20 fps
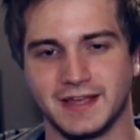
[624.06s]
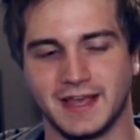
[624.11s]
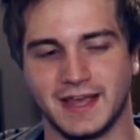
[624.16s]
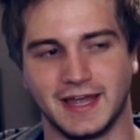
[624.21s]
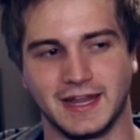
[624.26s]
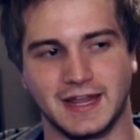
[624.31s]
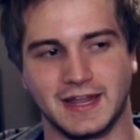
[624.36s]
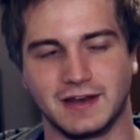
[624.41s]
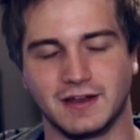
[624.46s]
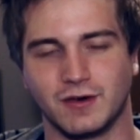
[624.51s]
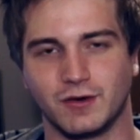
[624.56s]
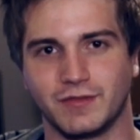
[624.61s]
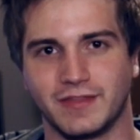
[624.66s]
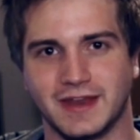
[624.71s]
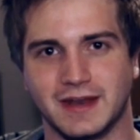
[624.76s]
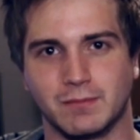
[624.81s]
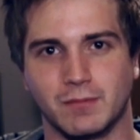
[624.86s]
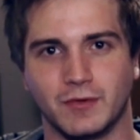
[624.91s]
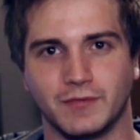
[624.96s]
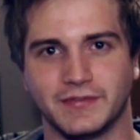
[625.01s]
And I know that
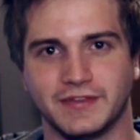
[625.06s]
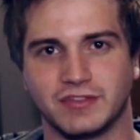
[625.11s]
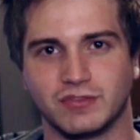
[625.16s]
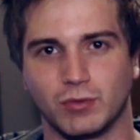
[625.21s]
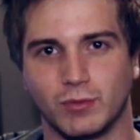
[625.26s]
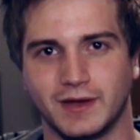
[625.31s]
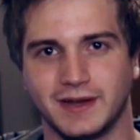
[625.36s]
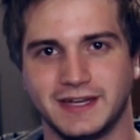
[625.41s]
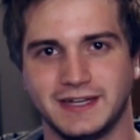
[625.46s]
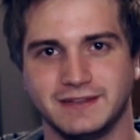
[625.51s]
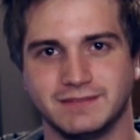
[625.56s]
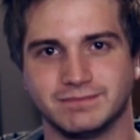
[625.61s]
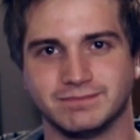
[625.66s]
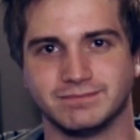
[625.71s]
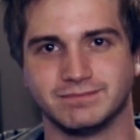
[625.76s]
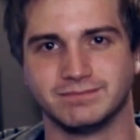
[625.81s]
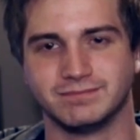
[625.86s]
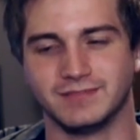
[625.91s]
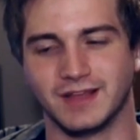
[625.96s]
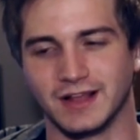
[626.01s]
I'm only 20,
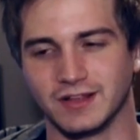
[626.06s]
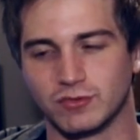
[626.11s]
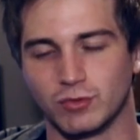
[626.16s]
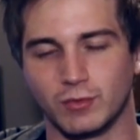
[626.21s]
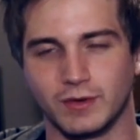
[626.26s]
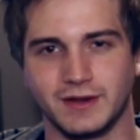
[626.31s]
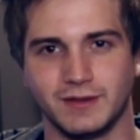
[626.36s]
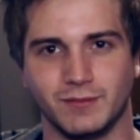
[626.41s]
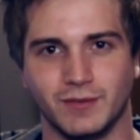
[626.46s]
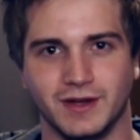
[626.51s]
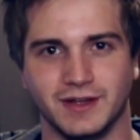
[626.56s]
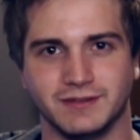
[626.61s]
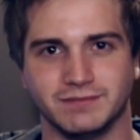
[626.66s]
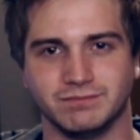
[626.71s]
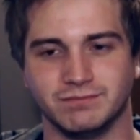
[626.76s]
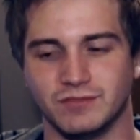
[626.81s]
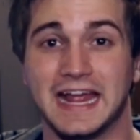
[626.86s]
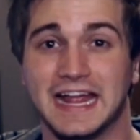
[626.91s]
not 21.